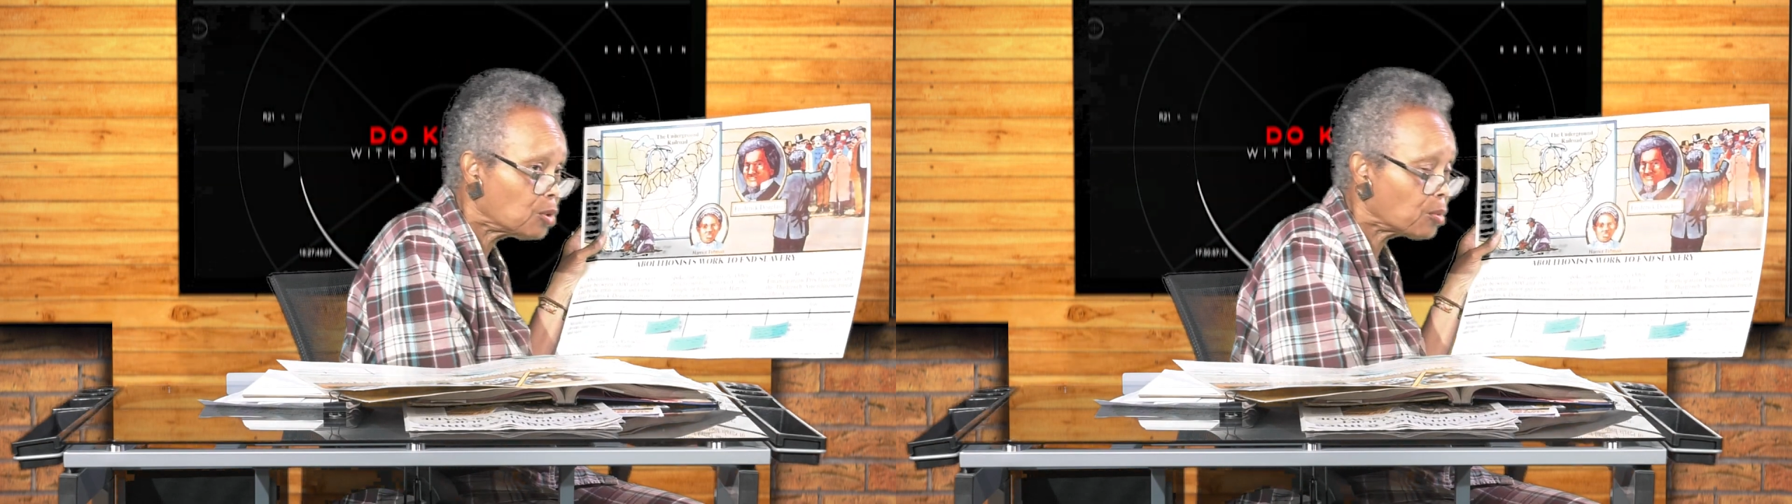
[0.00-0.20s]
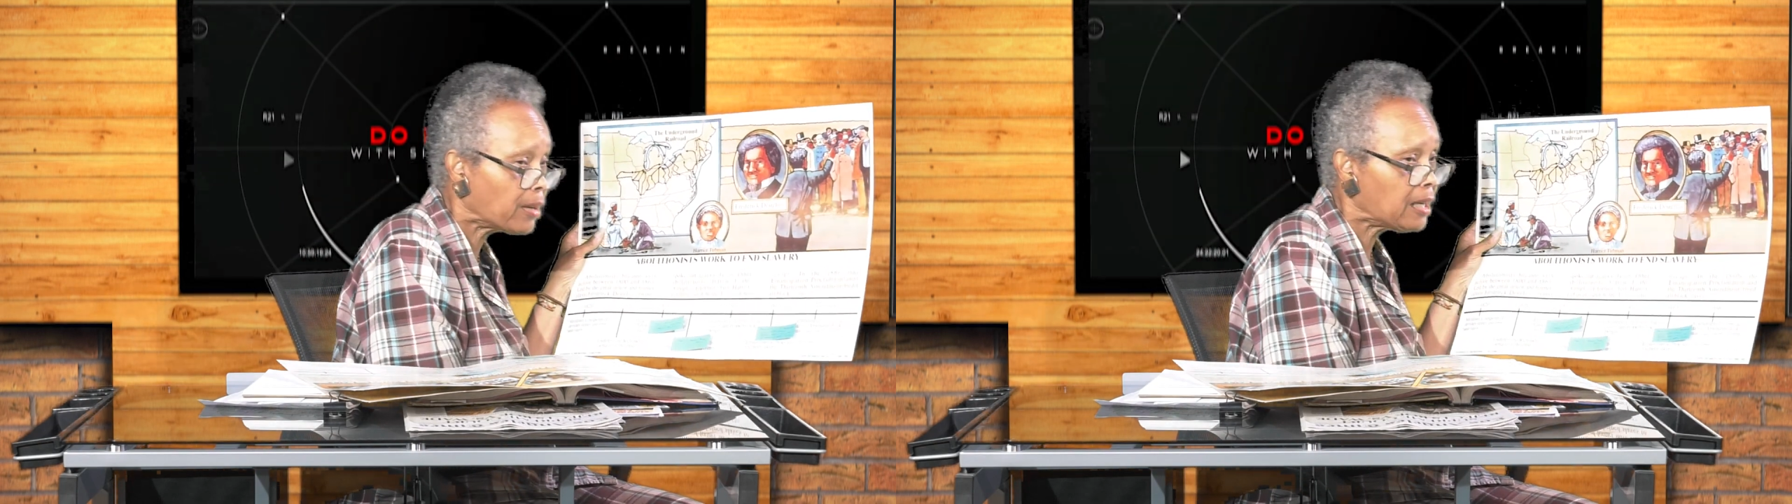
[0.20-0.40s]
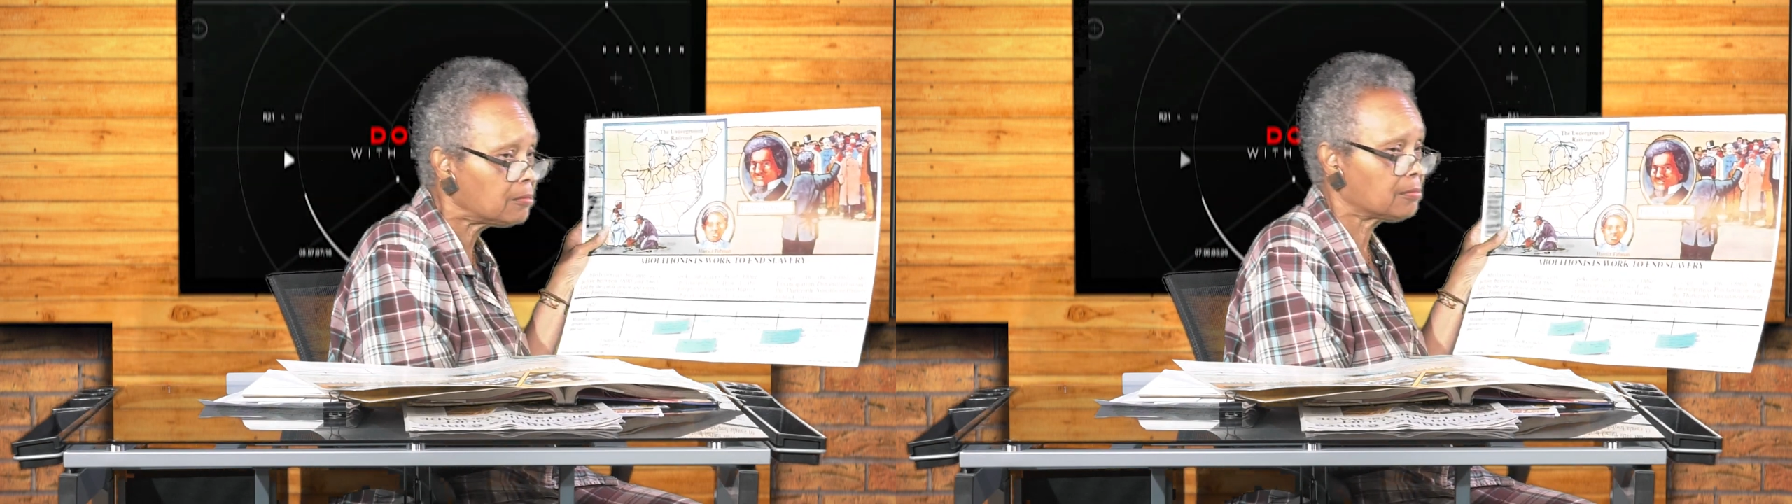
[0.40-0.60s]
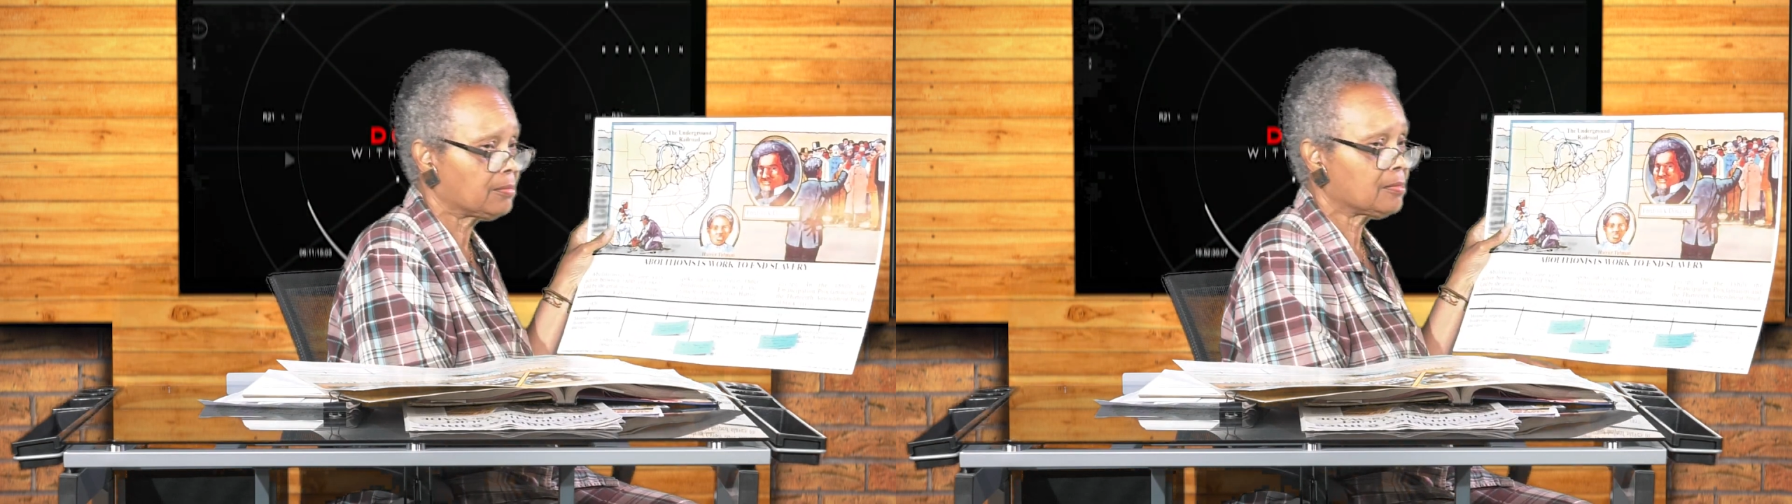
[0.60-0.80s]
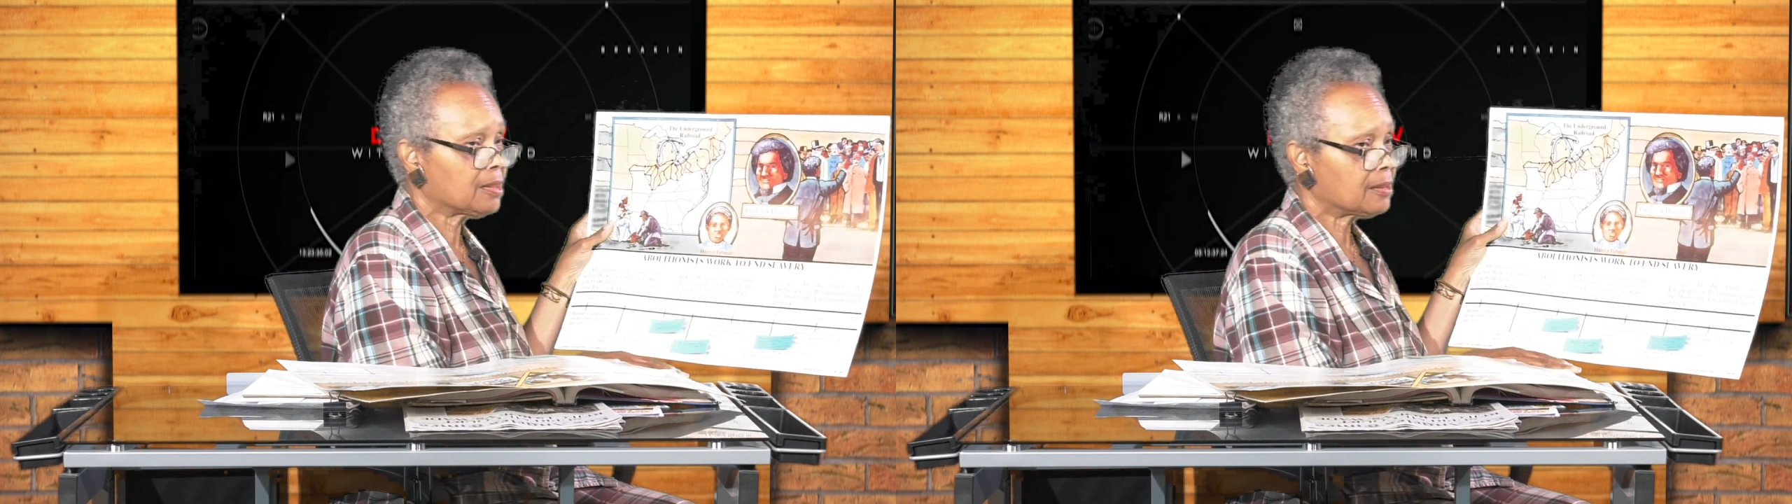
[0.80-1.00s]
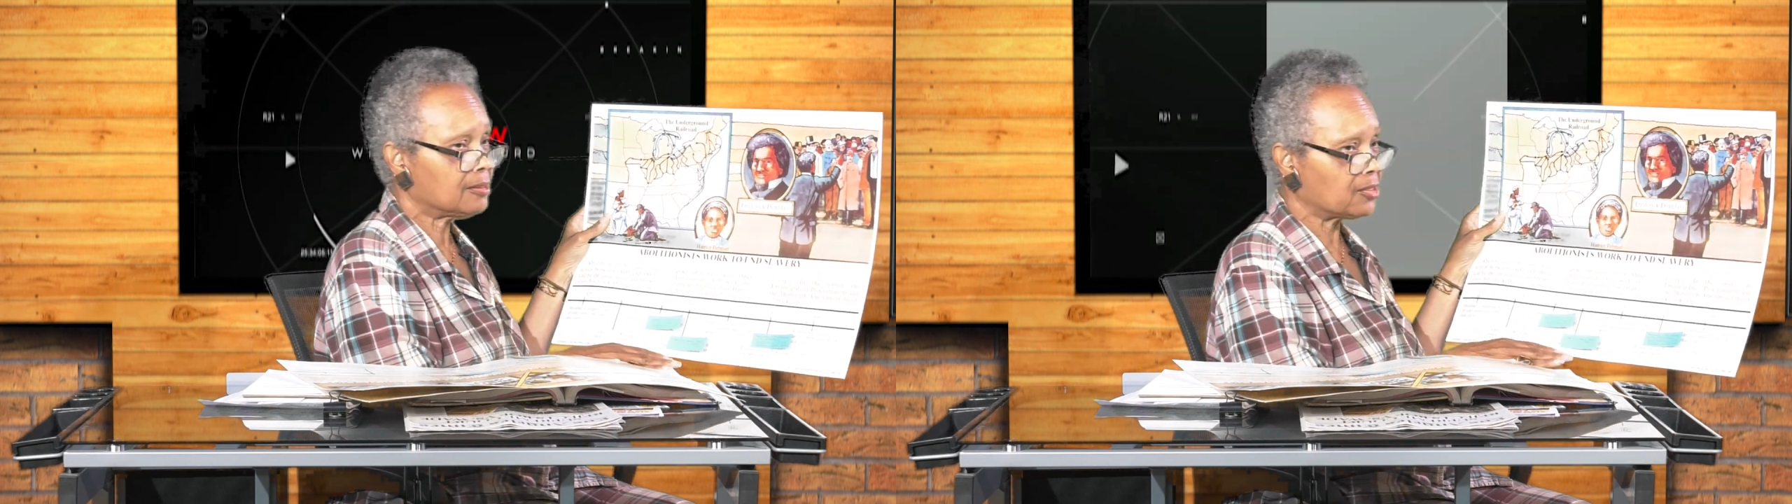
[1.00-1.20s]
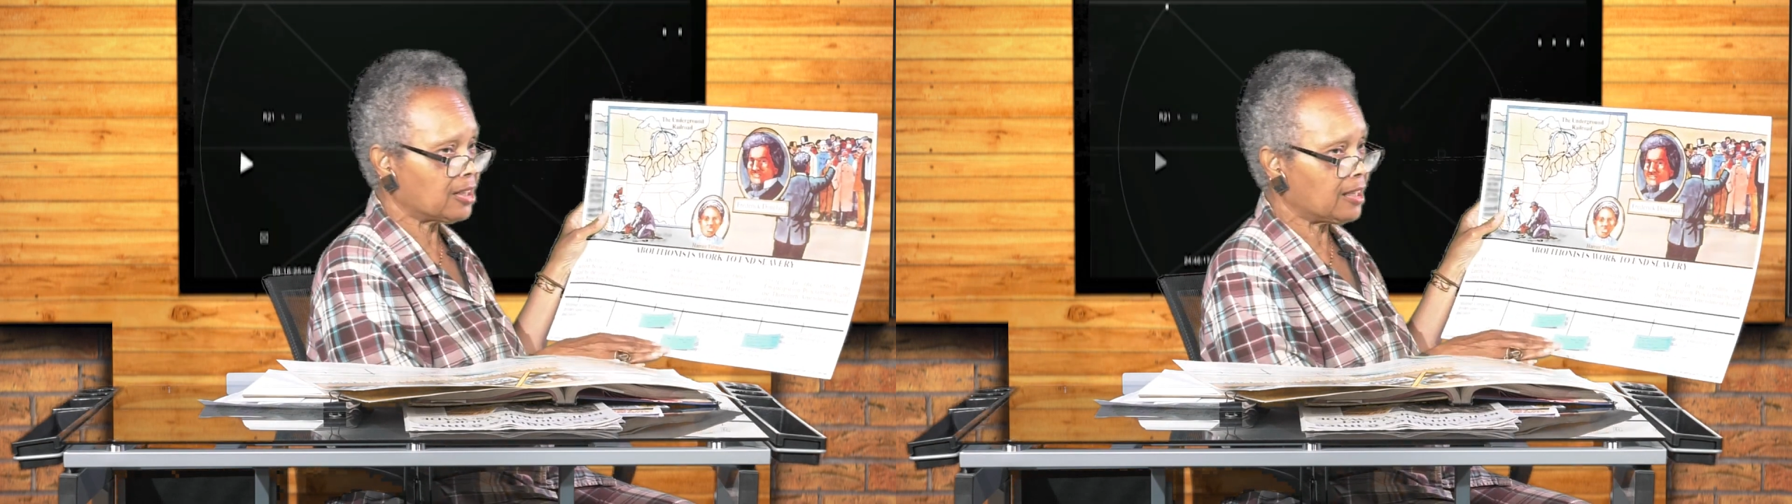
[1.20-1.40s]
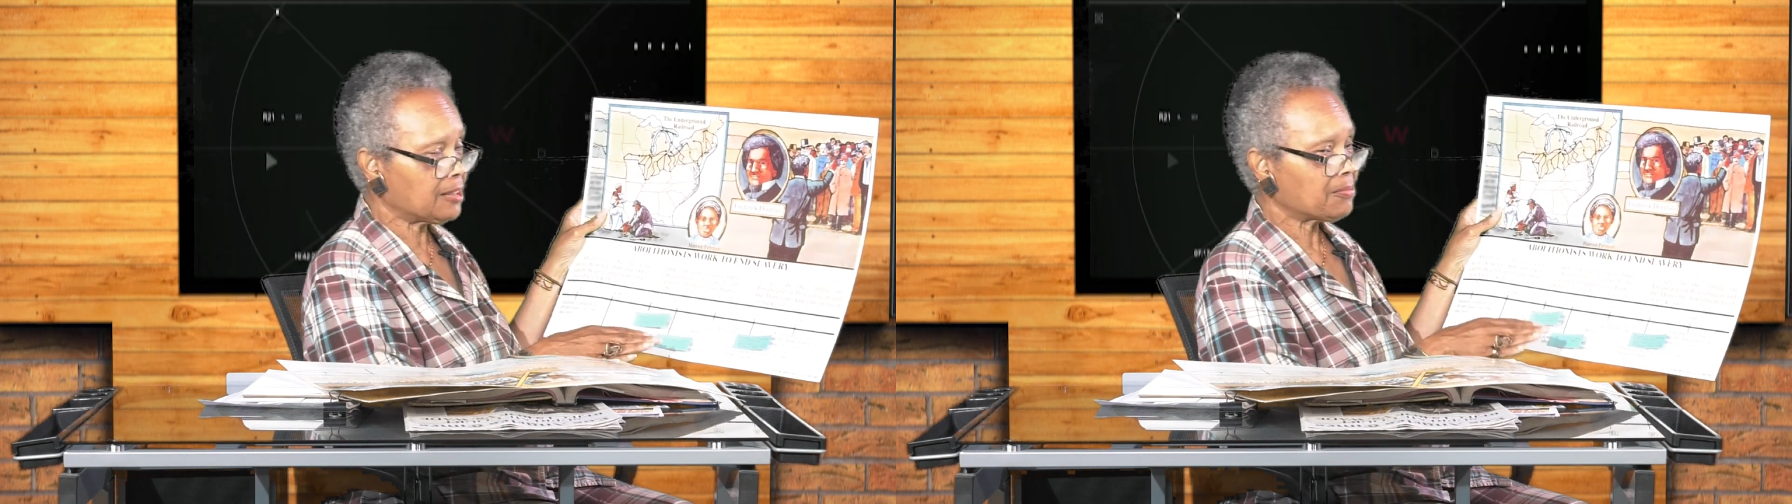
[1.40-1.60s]
ground,
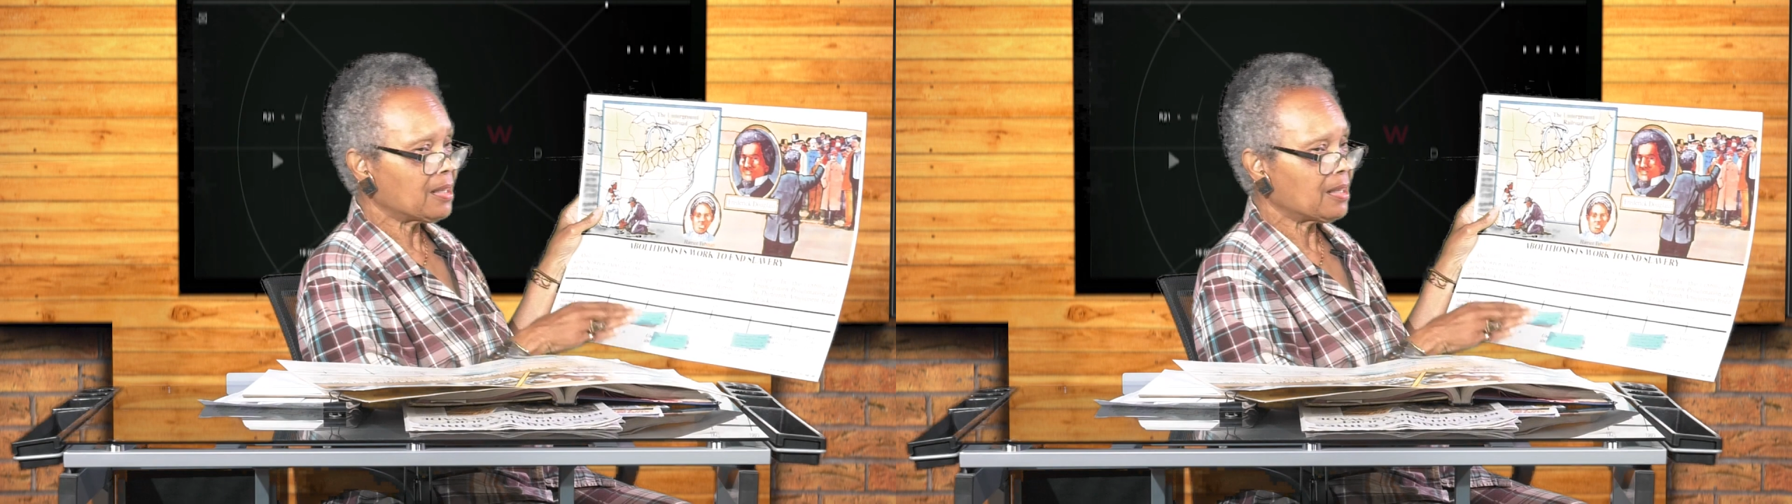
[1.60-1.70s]
okay?